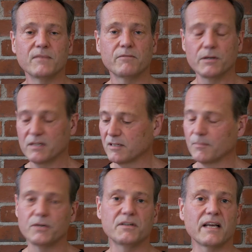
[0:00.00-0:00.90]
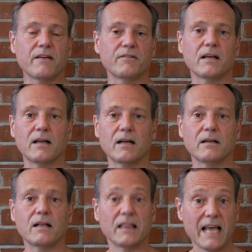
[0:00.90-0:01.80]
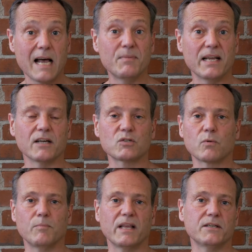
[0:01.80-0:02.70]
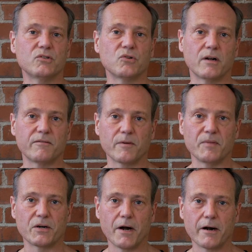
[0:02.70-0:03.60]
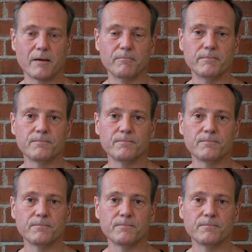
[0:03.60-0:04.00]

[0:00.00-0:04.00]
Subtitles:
very similar to having a lab test where blood is drawn from your arm.